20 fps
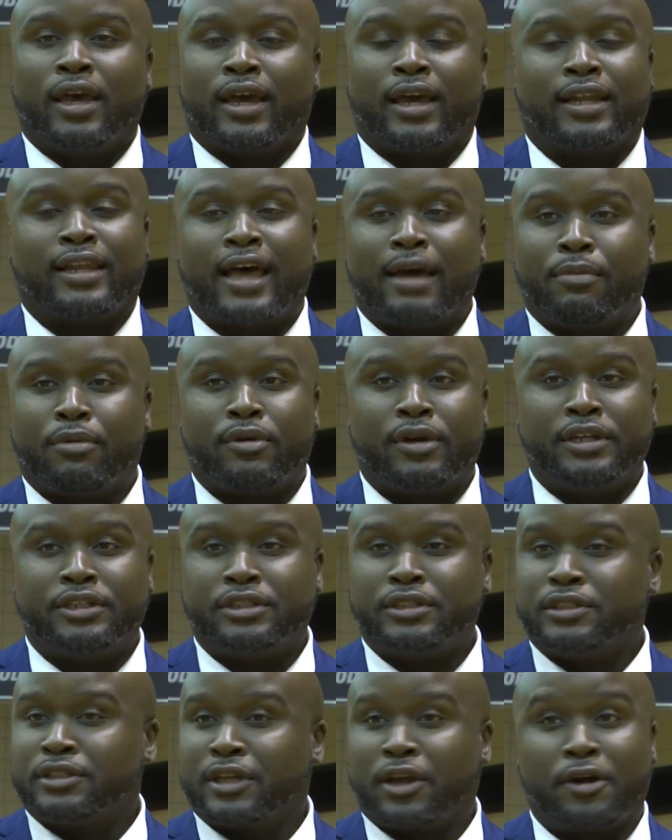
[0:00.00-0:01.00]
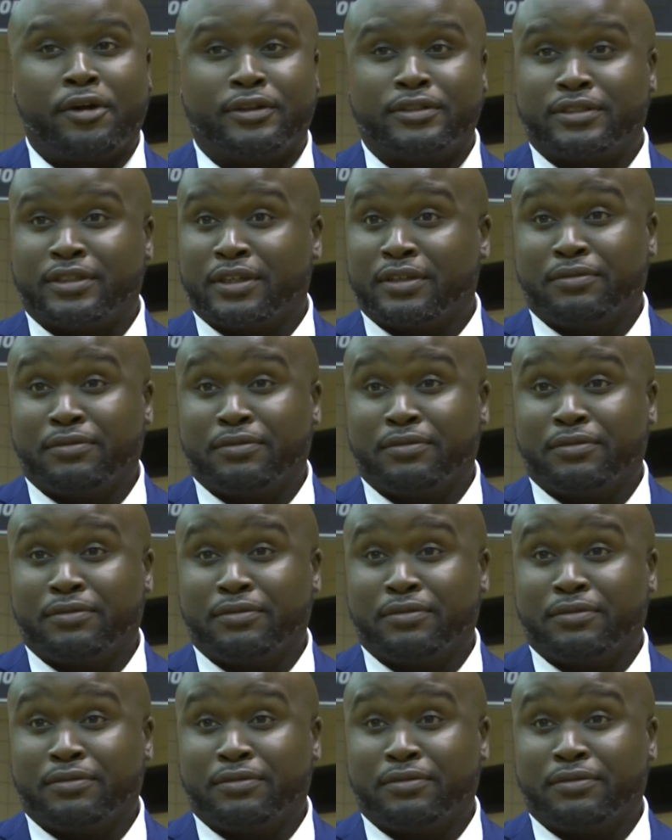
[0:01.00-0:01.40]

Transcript: Collaboration is currency.